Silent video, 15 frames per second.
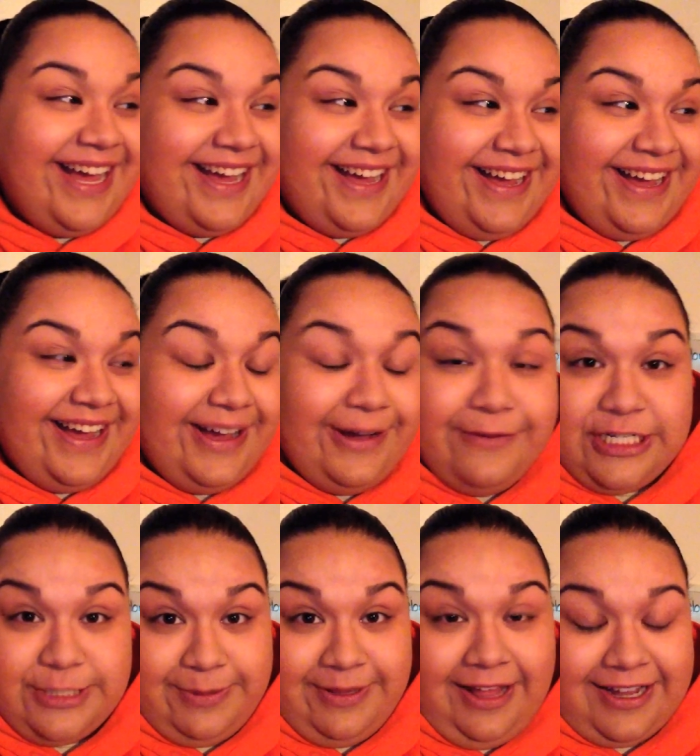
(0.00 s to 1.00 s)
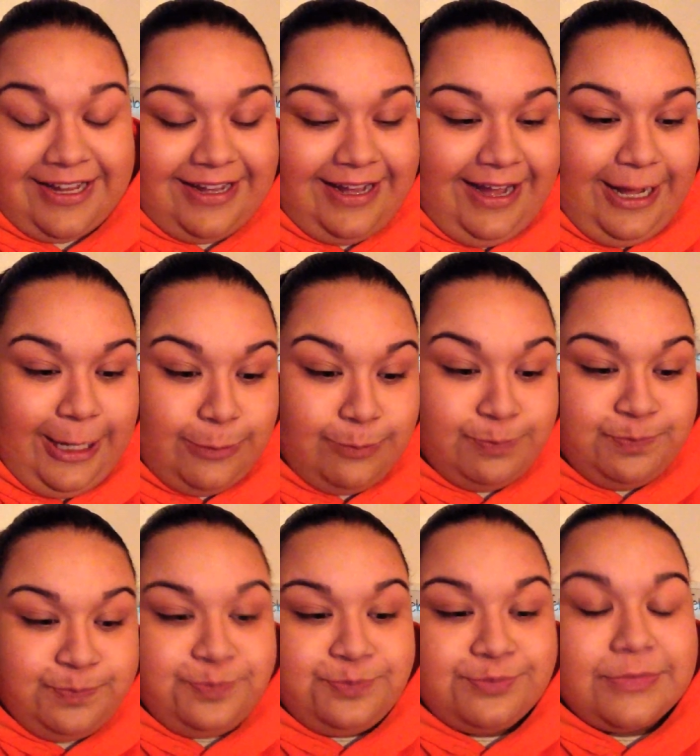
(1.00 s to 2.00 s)
Oh, wish me luck.
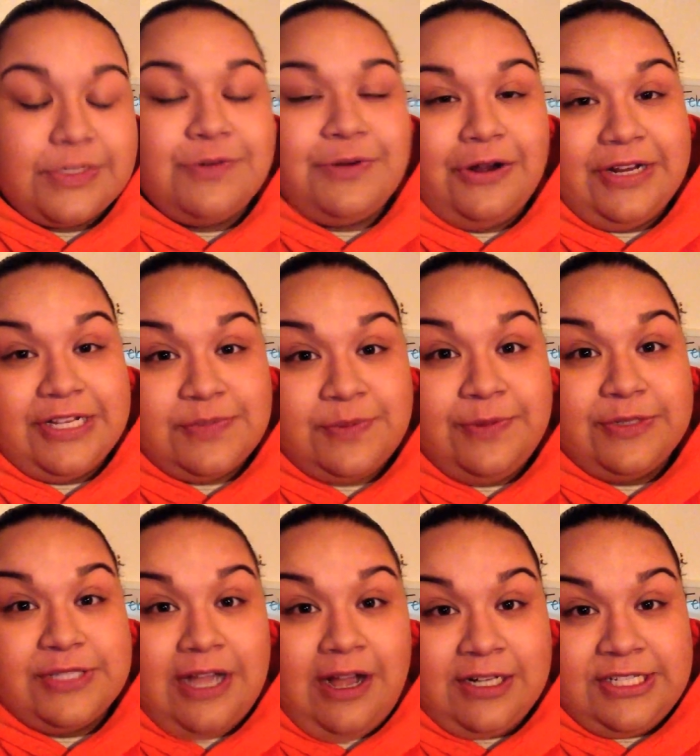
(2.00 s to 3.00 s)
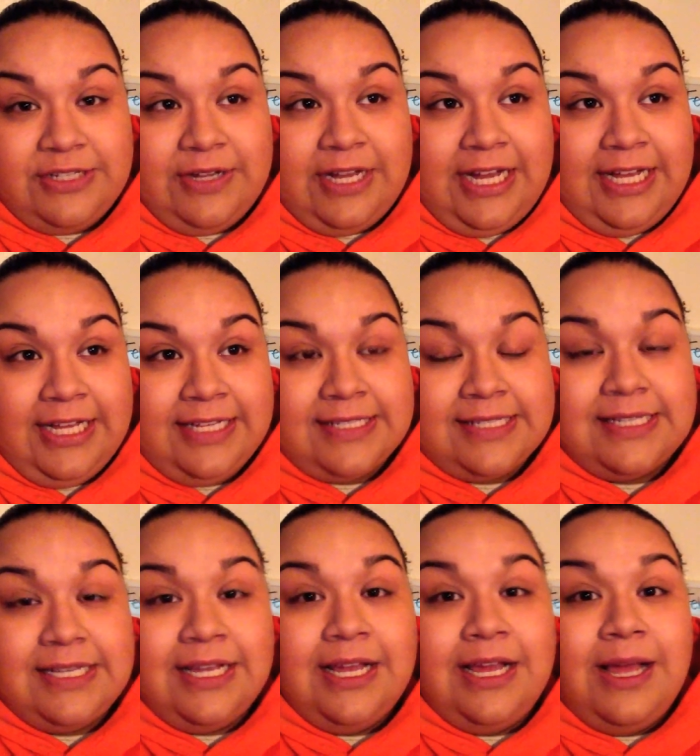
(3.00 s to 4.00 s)
Roadies, we will talk to you guys
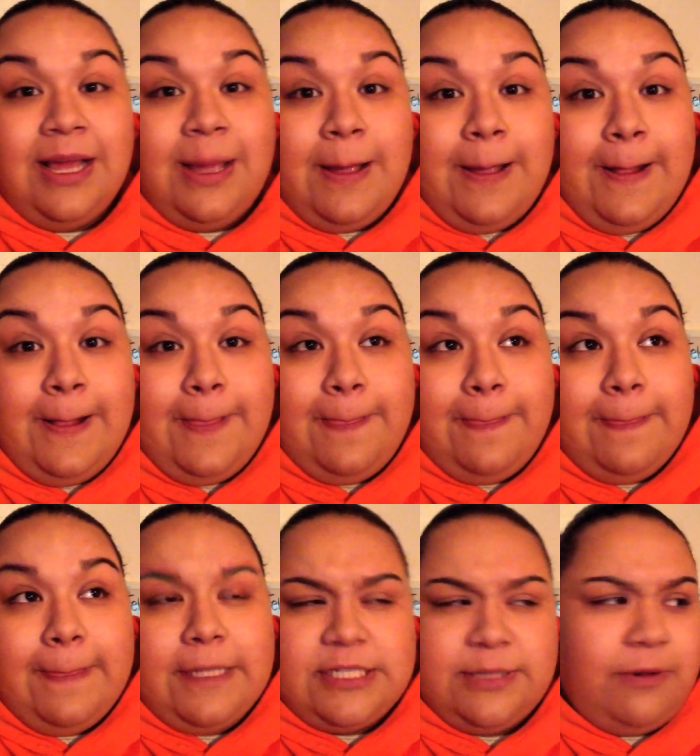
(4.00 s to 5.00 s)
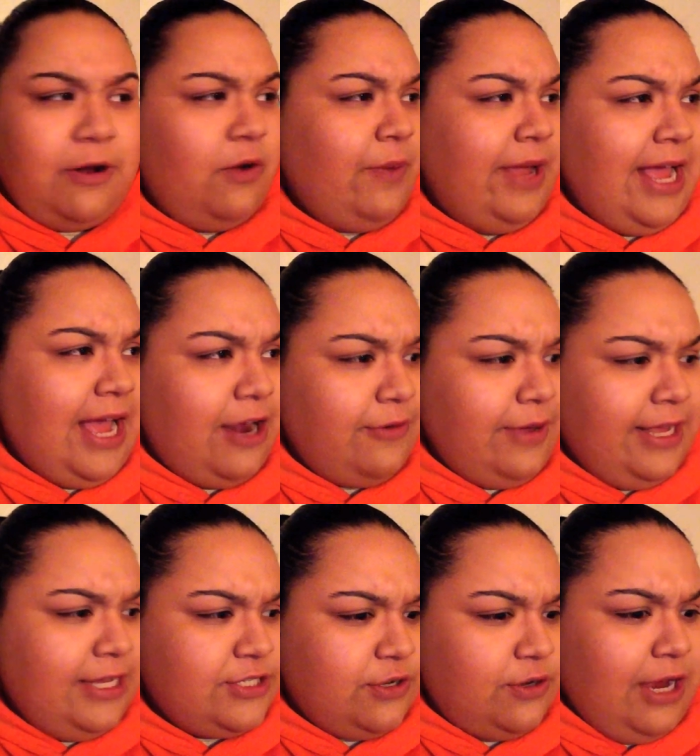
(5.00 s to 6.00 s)
tomorrow. Wait, how do I
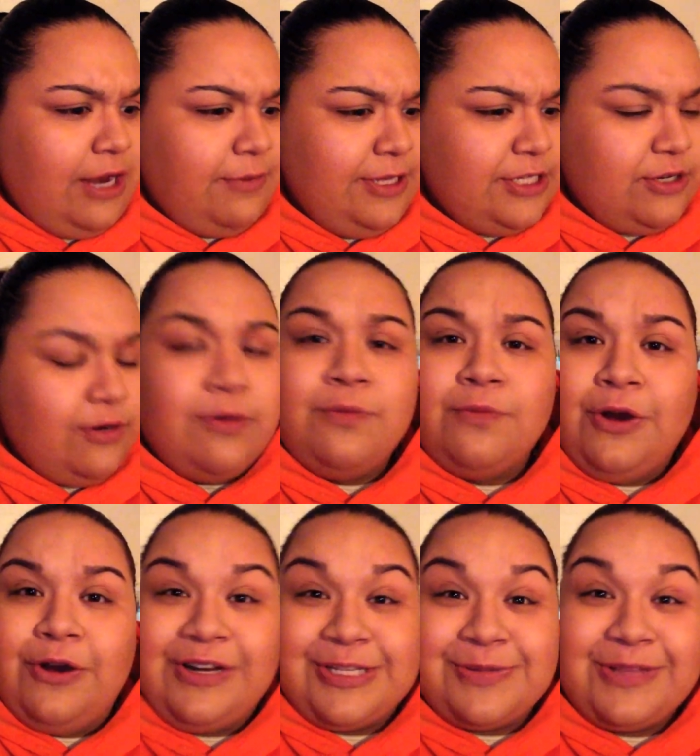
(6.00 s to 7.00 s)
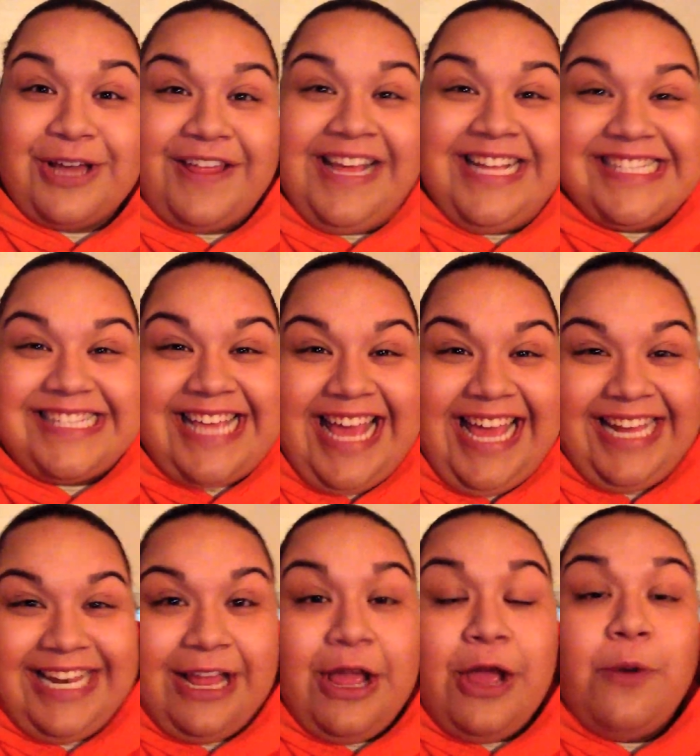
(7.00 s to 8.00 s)
intro? How do we intro? Roadies, with all that
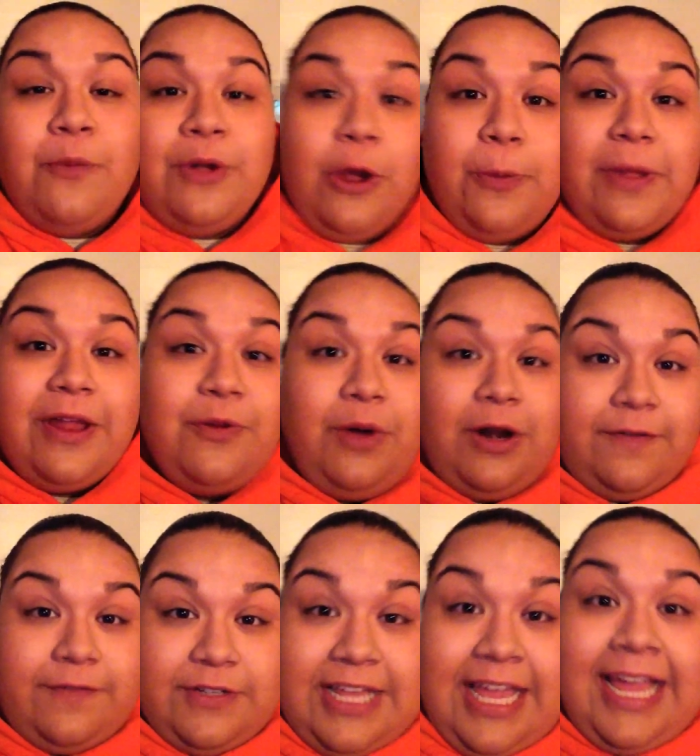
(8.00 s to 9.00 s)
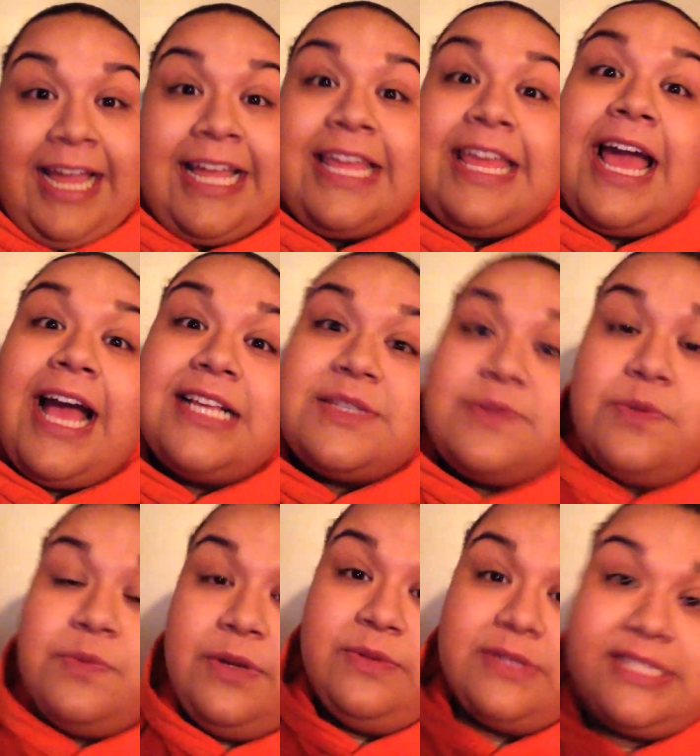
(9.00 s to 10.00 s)
said, we hope you had a wonderful day and guess when
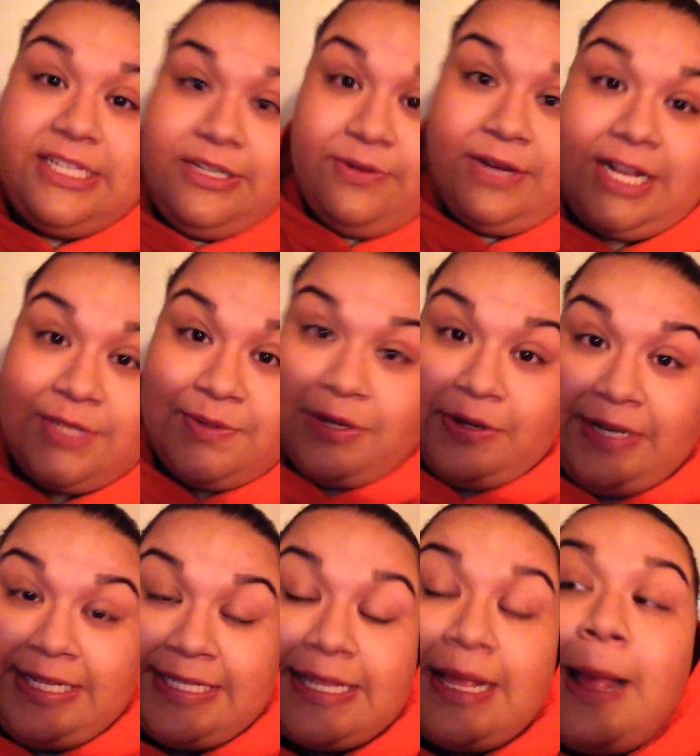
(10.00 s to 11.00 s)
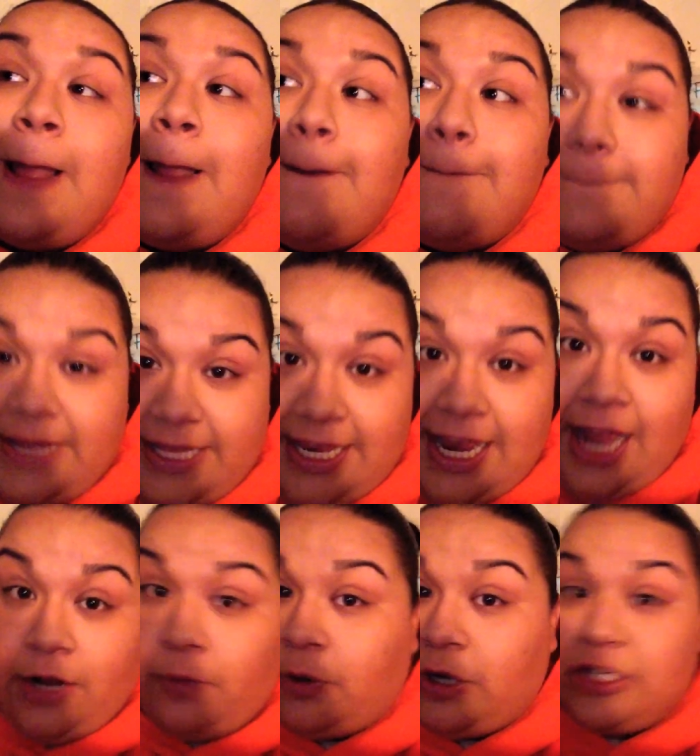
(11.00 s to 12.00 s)
we will see you next, roadies.
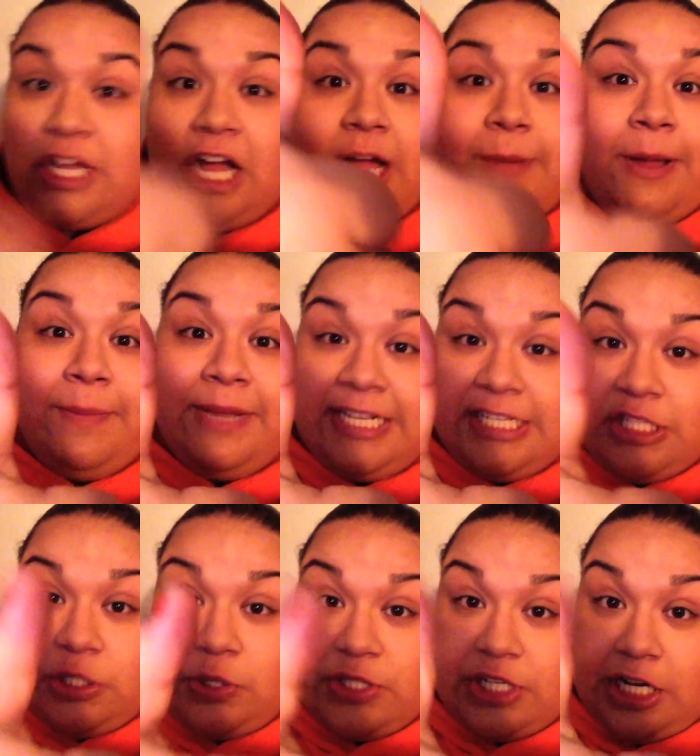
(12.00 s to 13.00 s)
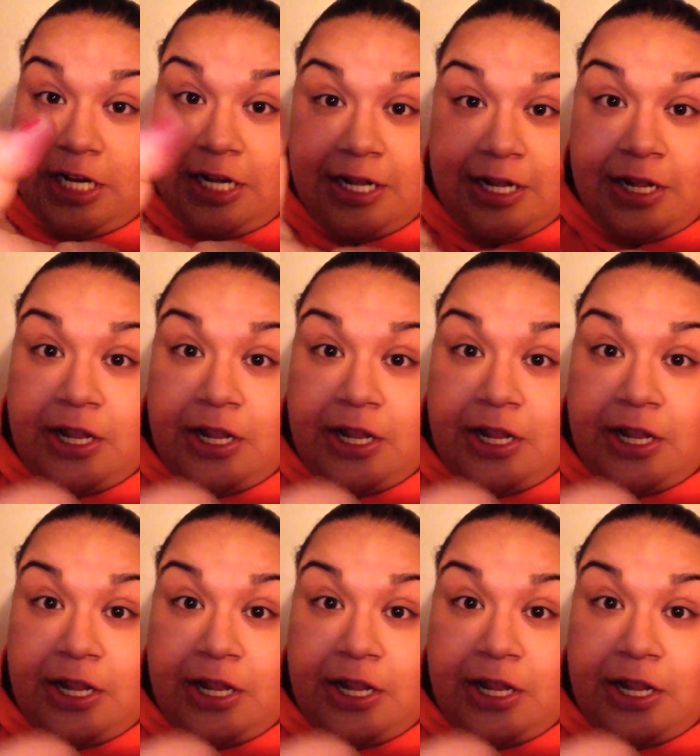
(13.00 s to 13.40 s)
manana. We're going to talk about Biggest Loser.